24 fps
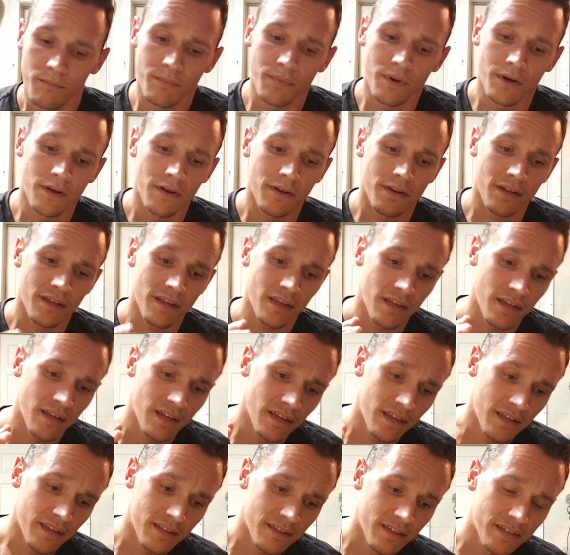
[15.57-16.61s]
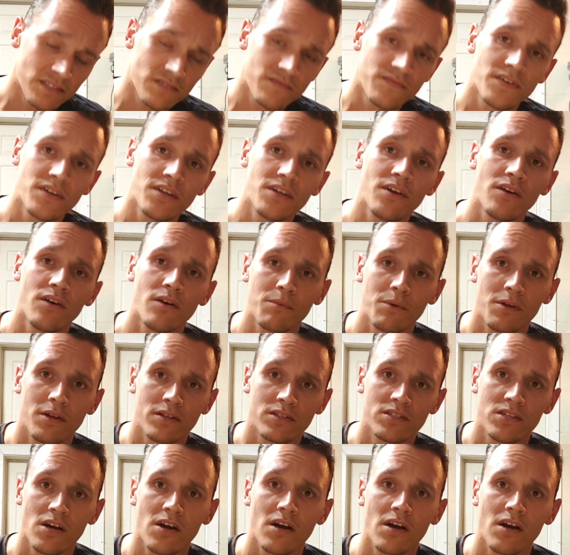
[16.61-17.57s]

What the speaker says: But in this video, I'm going to